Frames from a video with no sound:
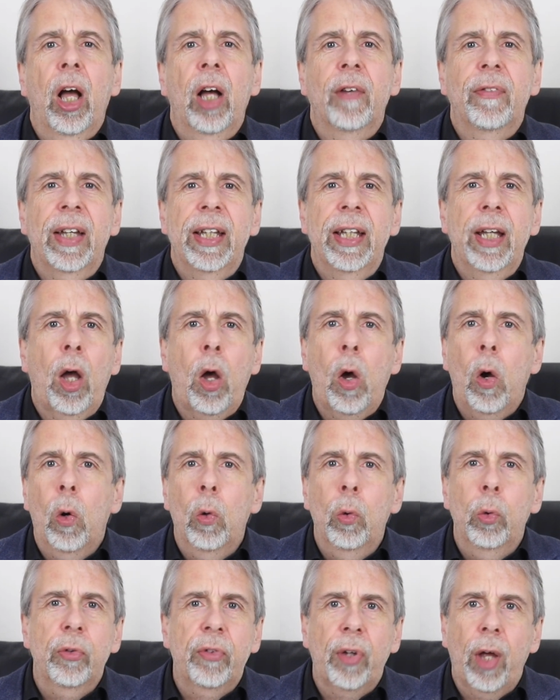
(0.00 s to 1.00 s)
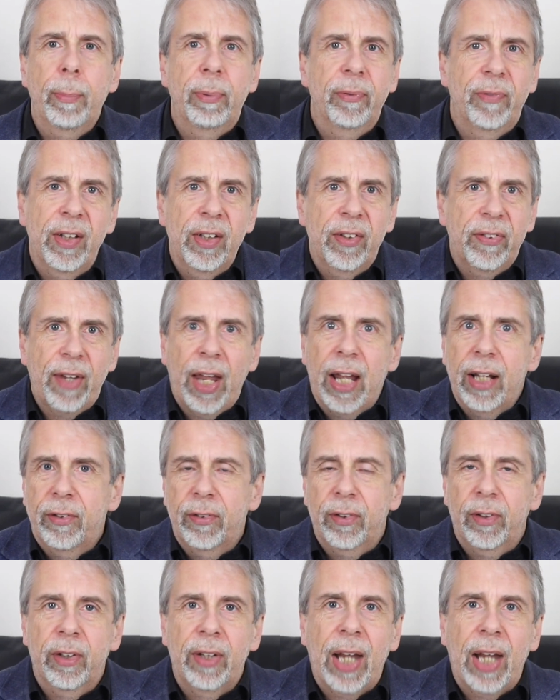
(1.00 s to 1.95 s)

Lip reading: of a whole type of insect,